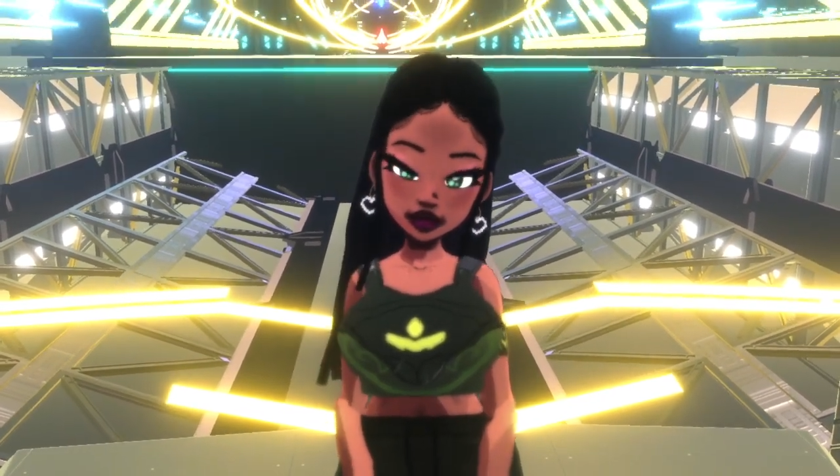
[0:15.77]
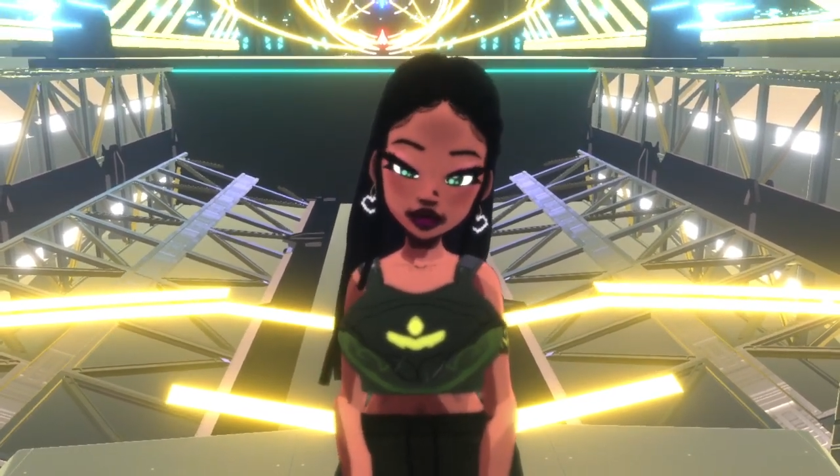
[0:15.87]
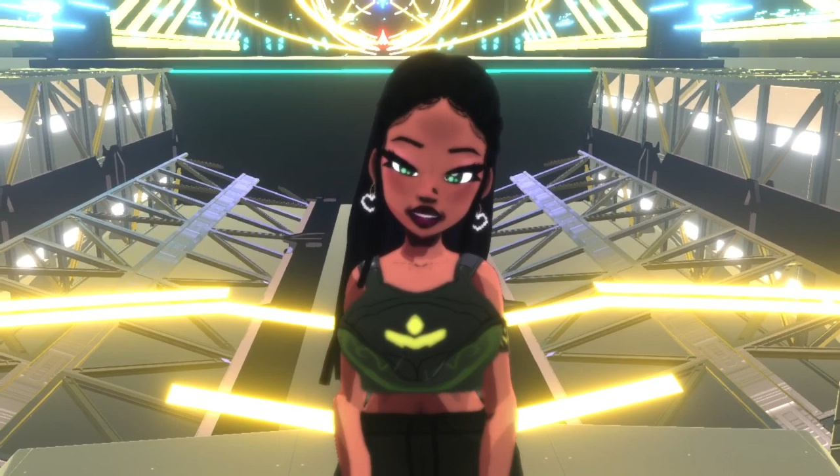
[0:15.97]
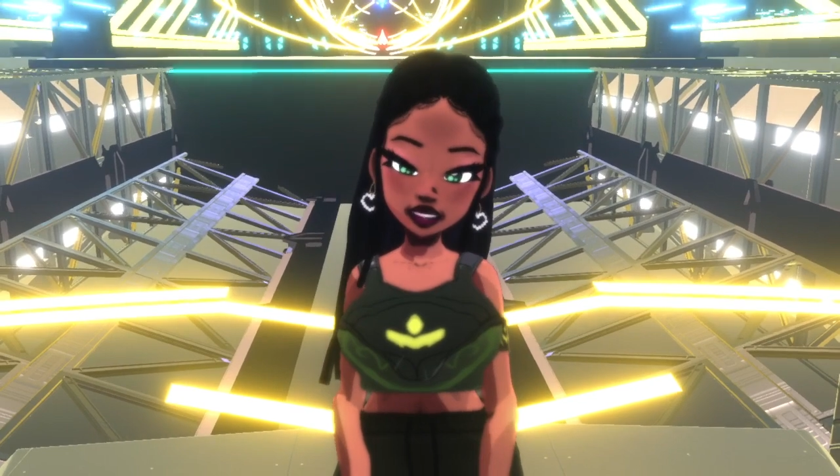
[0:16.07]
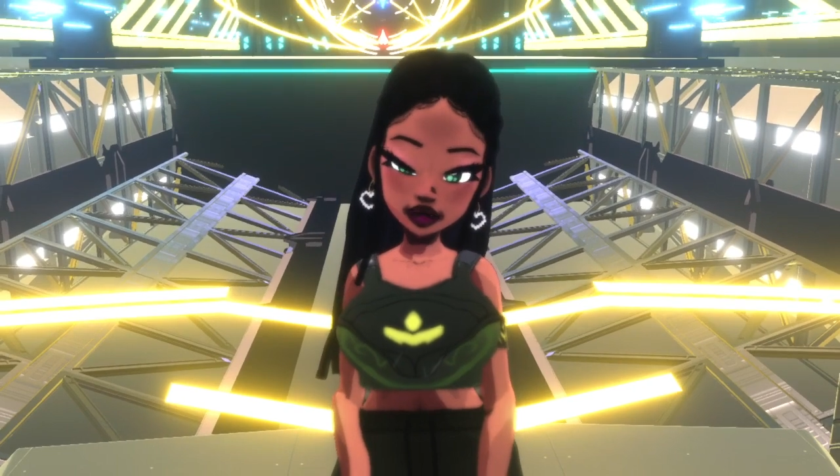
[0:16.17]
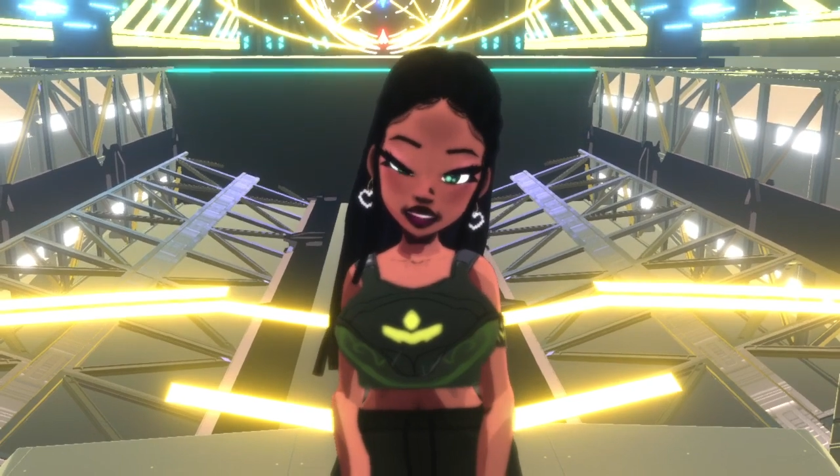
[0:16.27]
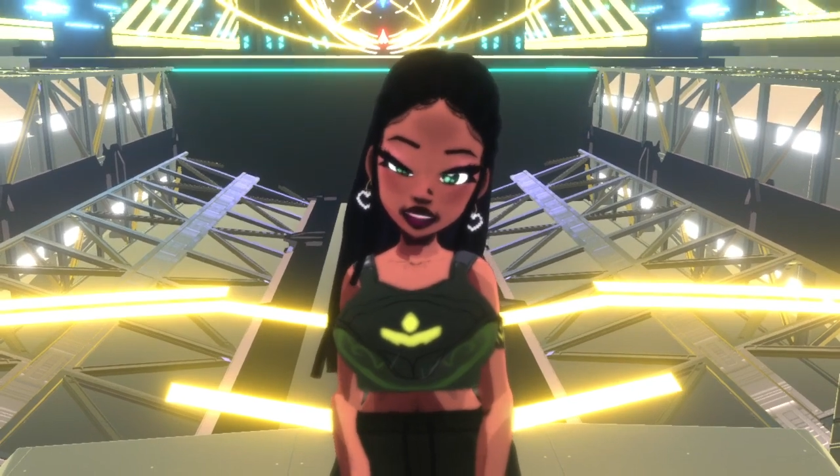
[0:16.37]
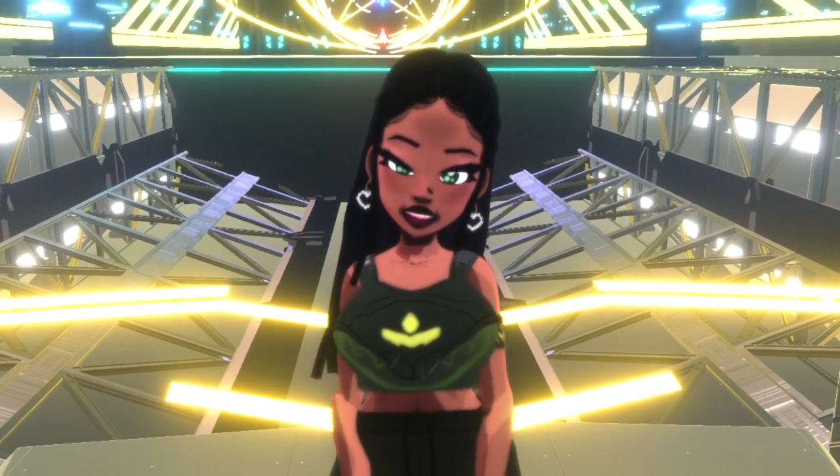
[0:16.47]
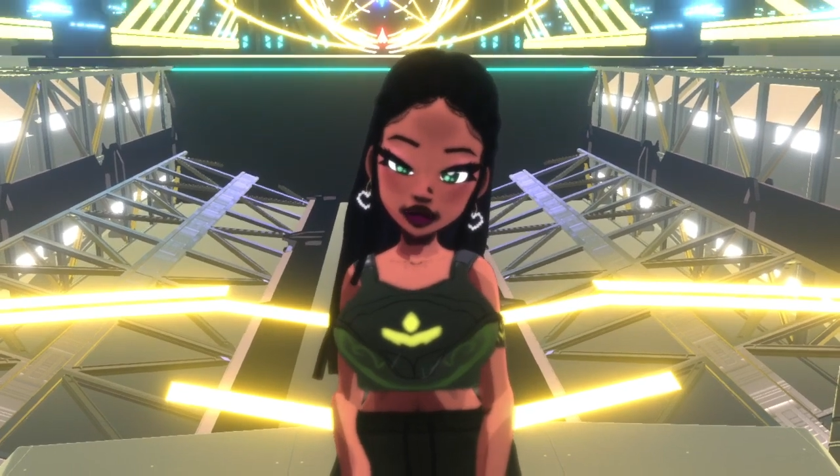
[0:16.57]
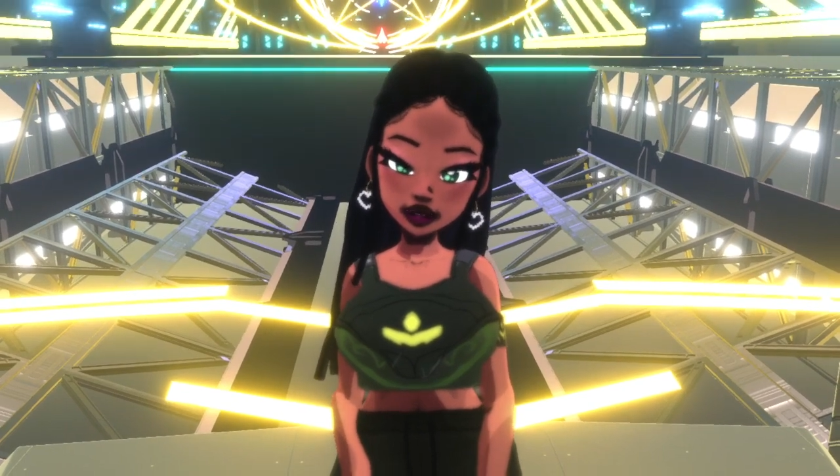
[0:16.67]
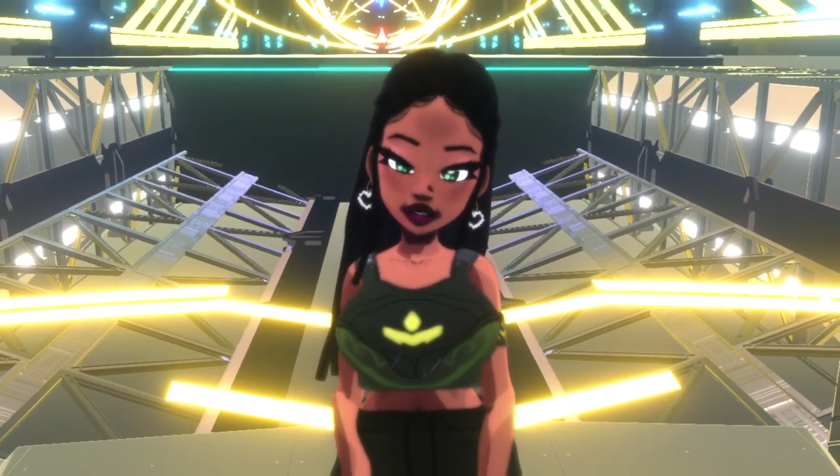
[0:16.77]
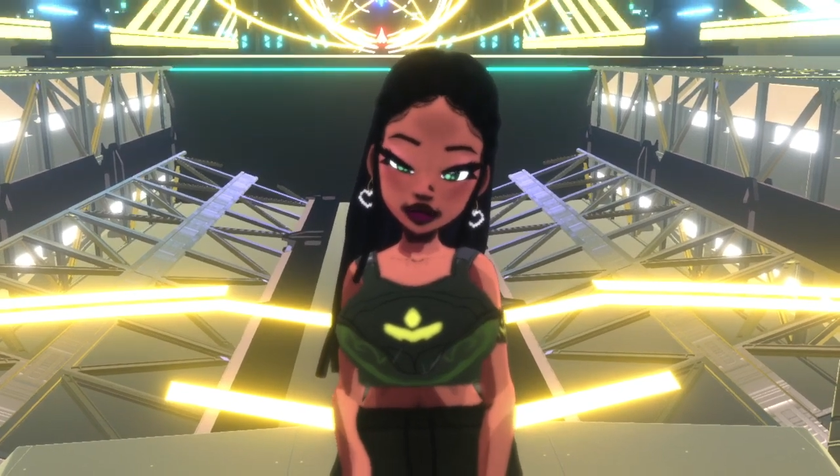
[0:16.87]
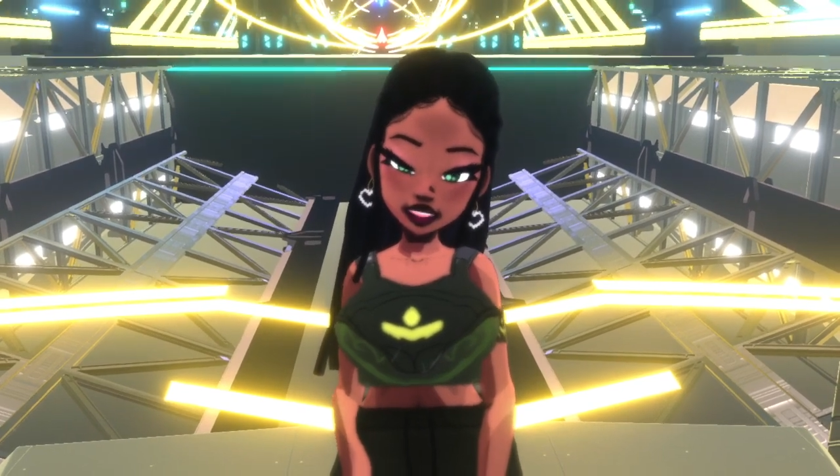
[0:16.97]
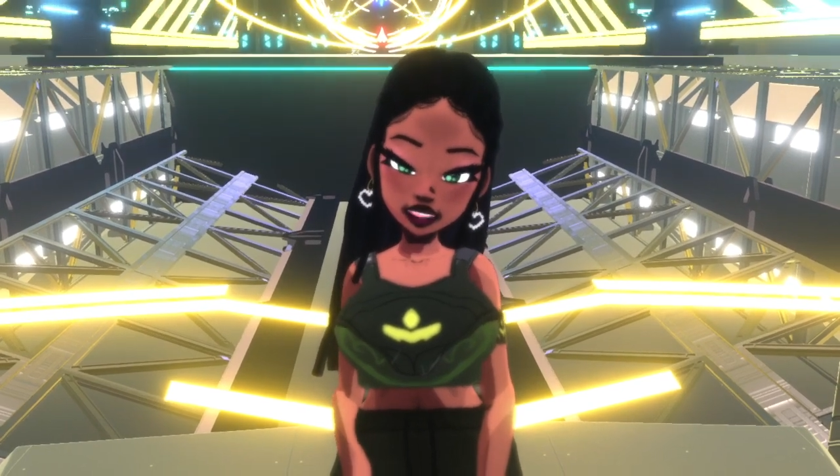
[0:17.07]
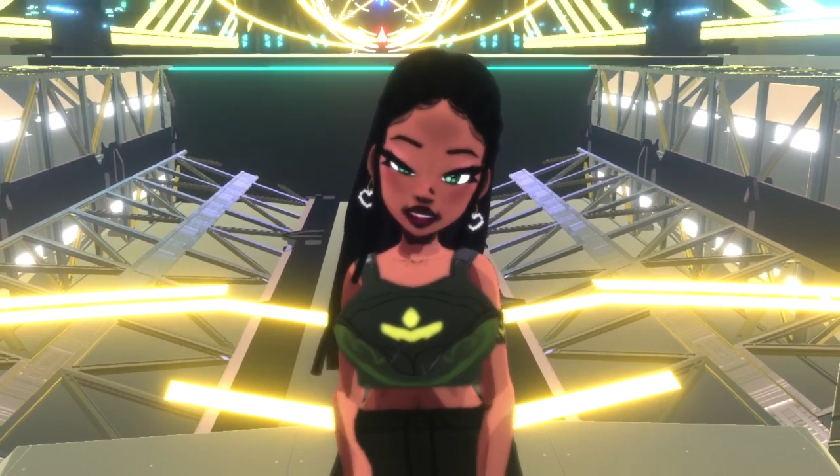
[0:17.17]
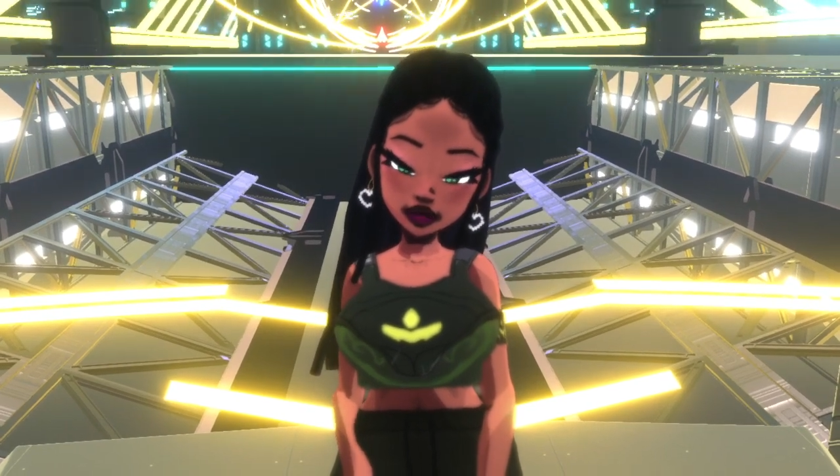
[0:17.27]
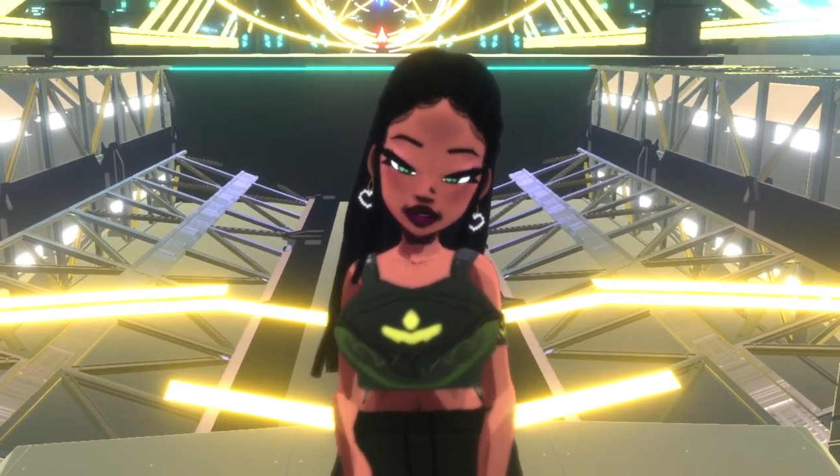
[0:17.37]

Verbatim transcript: This one is from